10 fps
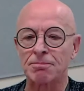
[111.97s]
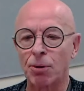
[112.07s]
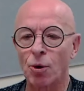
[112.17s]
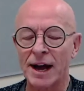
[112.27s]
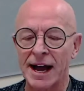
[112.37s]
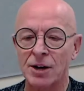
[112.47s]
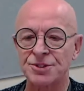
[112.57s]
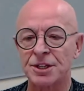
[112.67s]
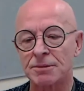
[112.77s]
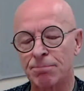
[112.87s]
poor
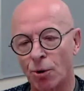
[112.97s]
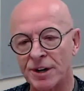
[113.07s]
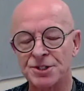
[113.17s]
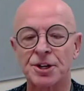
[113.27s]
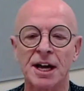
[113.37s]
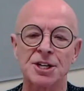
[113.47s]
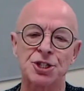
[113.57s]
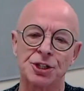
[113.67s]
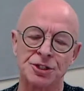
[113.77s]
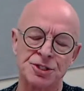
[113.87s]
housing, poor
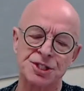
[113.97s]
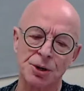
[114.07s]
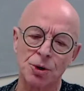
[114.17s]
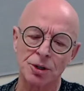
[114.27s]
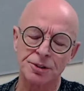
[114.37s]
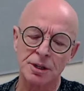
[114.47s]
education, and so on.